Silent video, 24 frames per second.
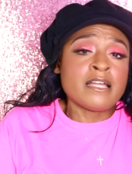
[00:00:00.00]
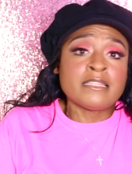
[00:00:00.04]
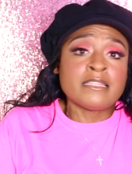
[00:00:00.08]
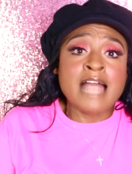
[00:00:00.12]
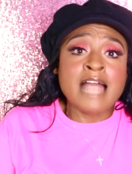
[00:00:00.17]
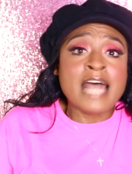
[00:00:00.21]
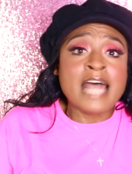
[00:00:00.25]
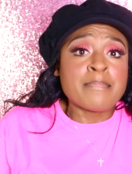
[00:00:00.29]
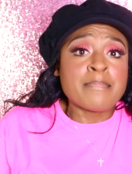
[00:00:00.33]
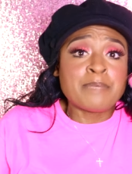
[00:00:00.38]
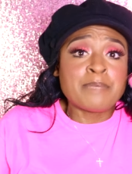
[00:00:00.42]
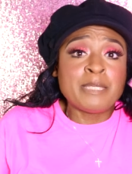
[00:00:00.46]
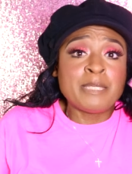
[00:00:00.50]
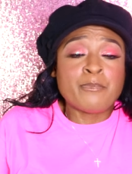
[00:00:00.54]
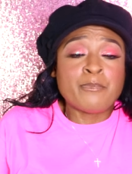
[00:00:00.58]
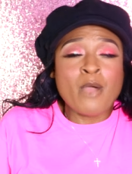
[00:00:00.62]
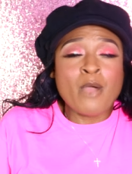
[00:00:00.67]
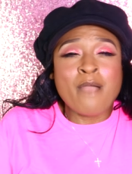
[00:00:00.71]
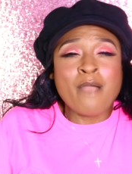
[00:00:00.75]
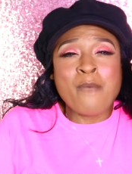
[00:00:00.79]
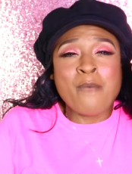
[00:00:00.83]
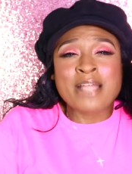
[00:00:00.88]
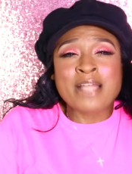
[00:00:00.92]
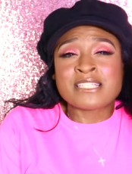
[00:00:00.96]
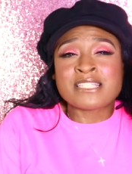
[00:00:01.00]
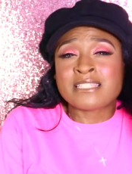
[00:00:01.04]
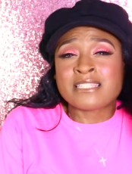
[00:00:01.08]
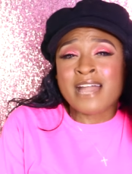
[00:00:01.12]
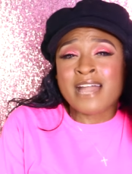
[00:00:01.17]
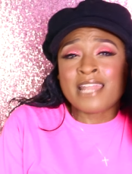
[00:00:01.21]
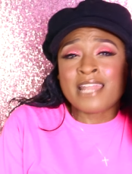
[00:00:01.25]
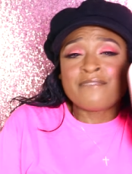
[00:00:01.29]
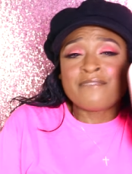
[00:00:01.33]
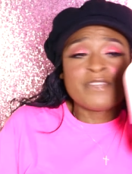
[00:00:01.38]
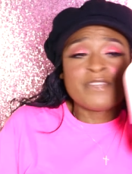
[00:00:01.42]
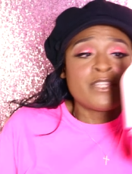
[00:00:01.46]
A lot of people, I watch a
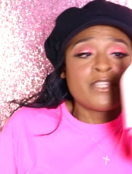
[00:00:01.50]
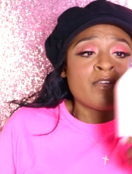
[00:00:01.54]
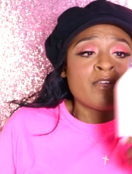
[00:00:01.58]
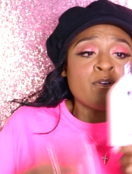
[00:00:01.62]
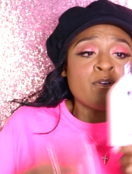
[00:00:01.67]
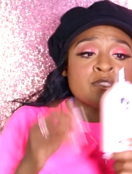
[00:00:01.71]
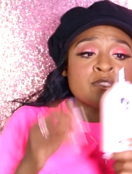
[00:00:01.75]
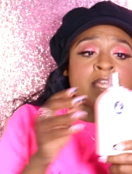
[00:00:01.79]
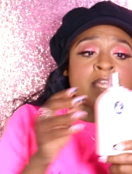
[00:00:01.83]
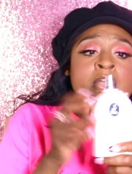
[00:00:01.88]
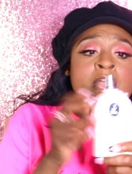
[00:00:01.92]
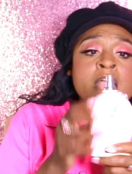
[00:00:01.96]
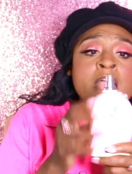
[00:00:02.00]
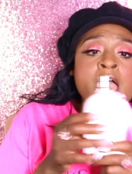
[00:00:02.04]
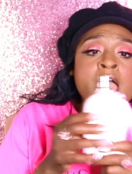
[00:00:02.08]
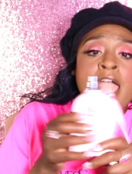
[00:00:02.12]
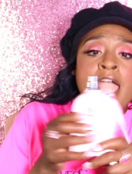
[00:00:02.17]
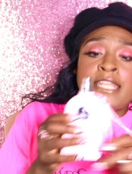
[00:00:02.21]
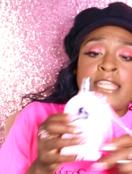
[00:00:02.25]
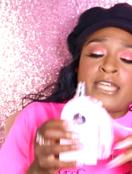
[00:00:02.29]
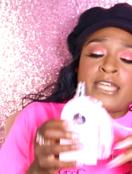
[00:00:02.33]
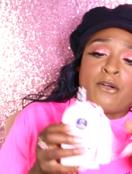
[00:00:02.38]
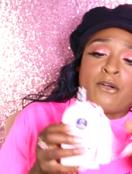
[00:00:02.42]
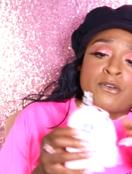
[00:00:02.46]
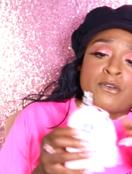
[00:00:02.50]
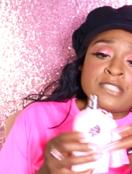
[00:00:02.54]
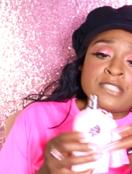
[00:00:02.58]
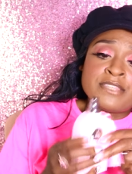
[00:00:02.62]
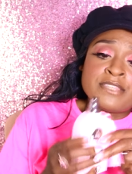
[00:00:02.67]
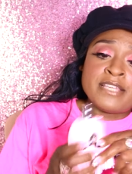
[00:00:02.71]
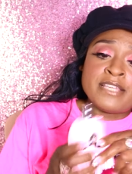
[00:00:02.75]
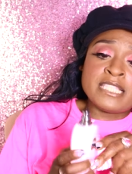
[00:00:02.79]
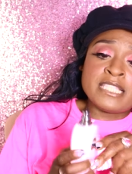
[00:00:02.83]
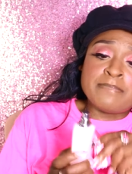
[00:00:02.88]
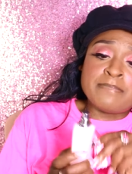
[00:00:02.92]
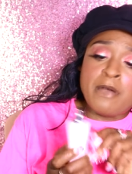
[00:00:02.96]
lot of videos, and they all
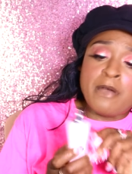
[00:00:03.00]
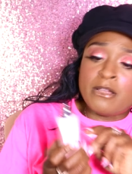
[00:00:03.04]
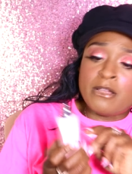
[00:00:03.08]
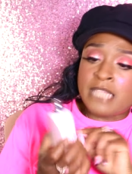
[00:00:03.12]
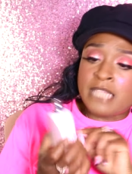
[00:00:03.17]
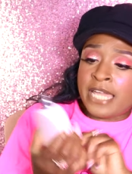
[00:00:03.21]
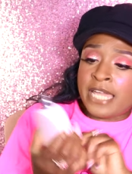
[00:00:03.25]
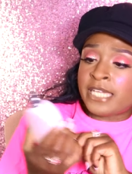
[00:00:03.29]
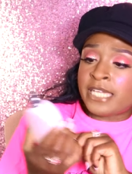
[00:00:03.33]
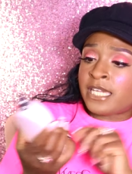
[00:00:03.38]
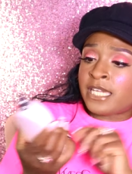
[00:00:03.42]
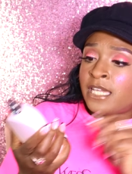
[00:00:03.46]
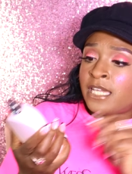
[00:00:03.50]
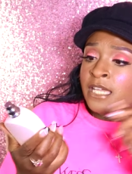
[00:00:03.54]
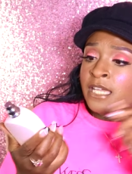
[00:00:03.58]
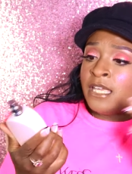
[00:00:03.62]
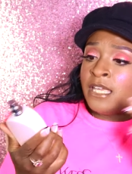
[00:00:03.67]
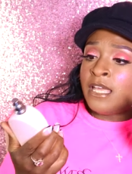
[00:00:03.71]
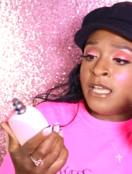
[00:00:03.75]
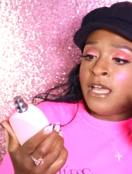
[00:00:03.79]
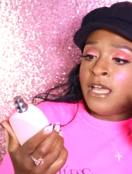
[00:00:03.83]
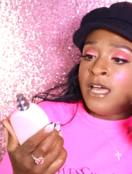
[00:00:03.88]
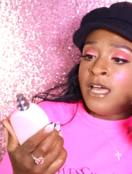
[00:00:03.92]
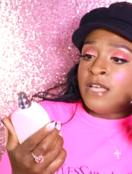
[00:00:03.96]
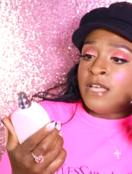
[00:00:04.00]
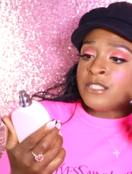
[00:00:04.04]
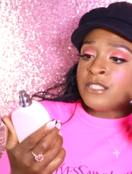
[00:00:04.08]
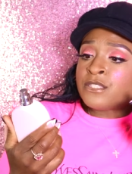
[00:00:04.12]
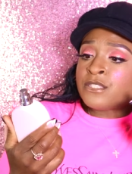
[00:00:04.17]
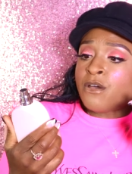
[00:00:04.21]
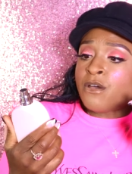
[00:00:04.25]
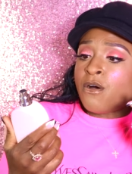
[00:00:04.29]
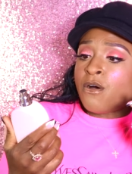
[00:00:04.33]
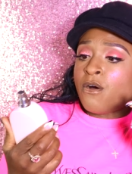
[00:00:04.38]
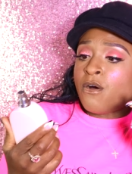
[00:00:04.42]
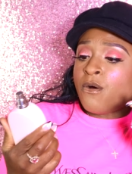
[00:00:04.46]
said they smelled like it. So